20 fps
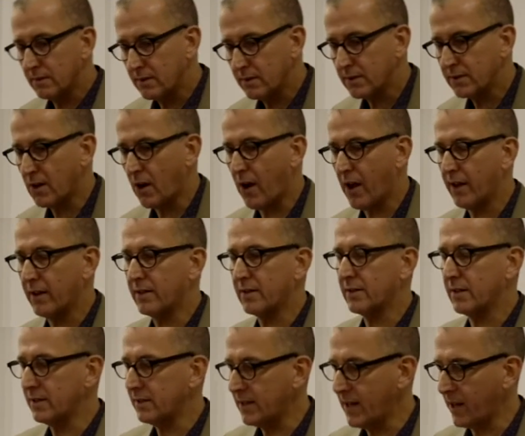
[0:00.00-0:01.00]

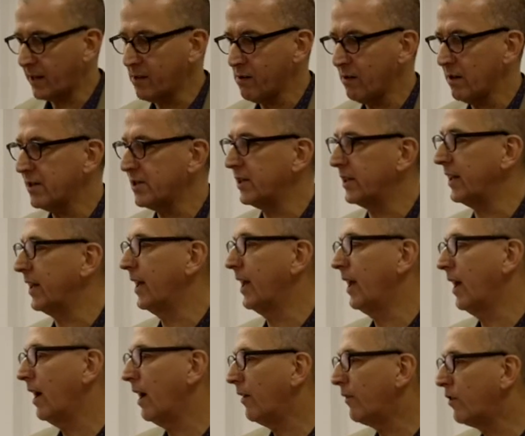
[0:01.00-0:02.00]
science and technology.
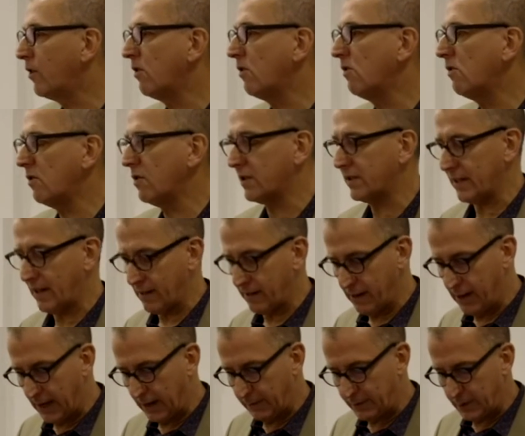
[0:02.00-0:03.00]
Of course, our
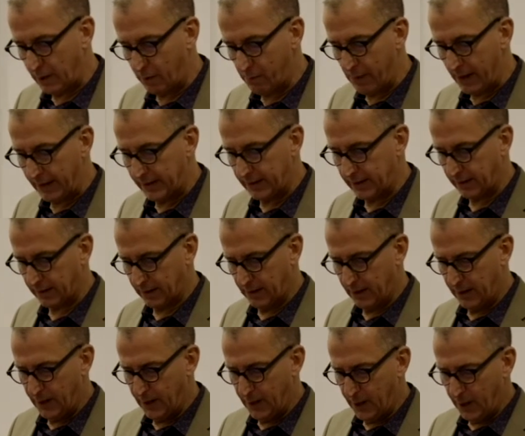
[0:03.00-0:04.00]
lives are better,
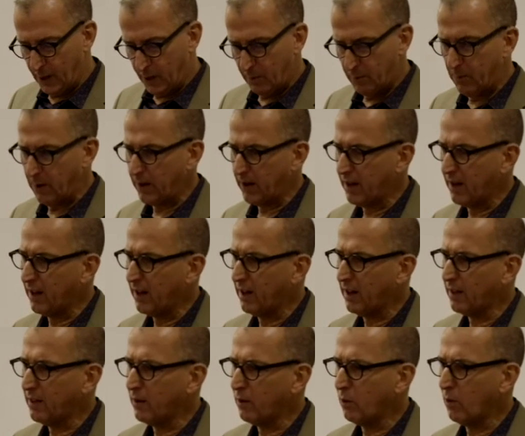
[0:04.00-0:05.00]
but
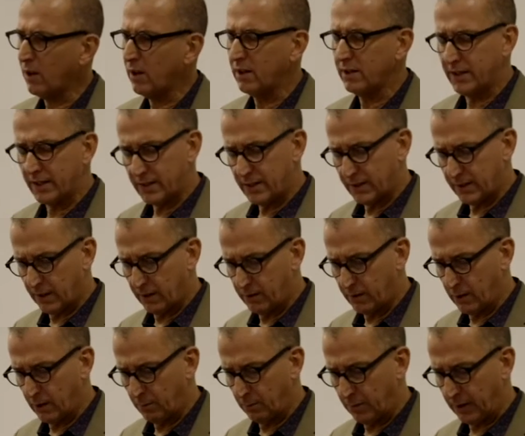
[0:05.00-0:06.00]
the world is so
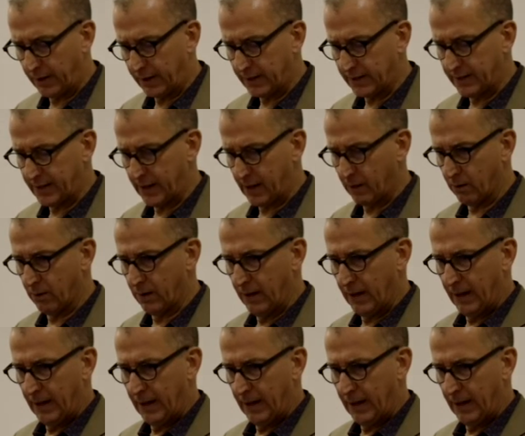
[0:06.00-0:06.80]
complex now.